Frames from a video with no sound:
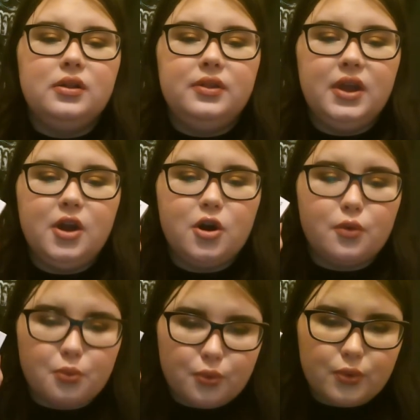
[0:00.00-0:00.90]
They are
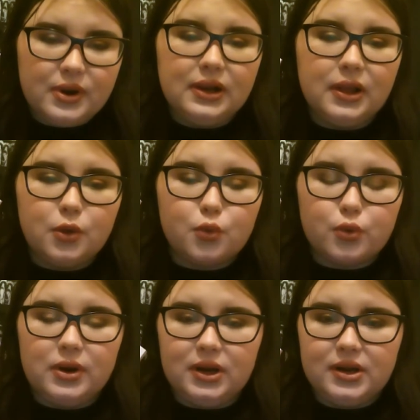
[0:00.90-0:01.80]
really,
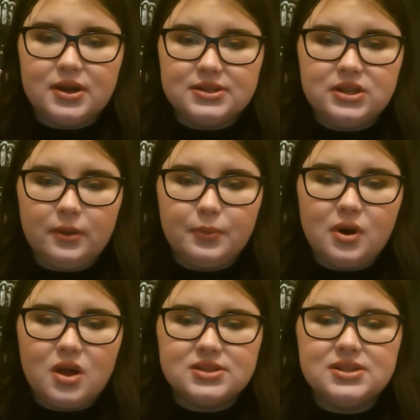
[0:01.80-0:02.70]
really nice lip
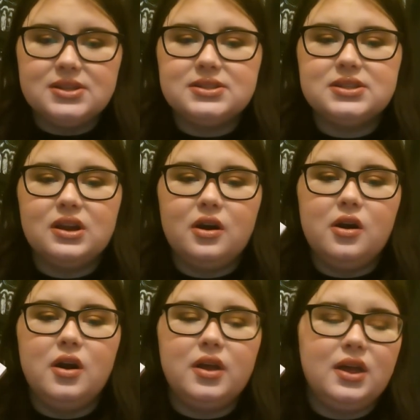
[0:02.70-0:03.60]
glosses.
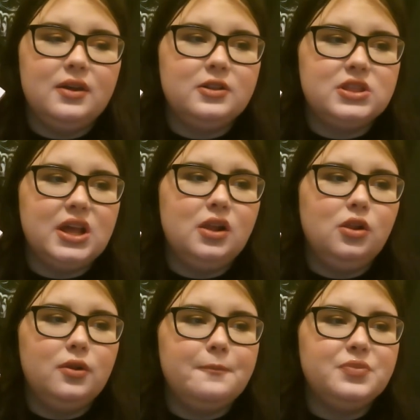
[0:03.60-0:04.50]
Again, they
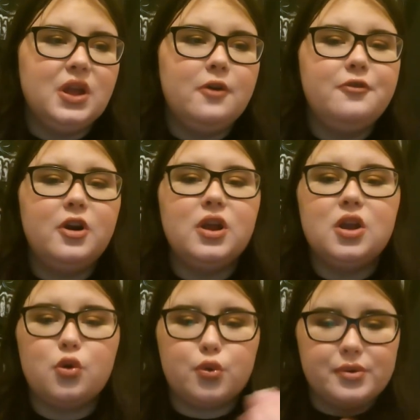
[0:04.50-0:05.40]
are very
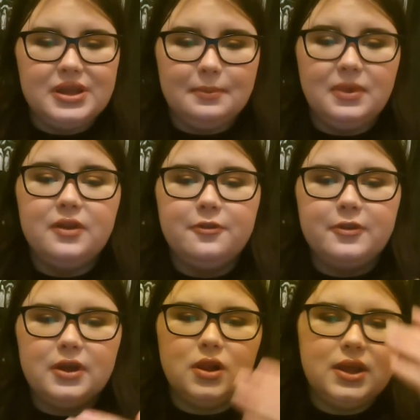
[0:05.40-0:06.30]
creamy
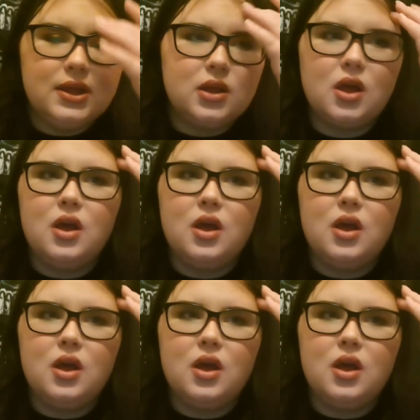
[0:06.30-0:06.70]
feeling,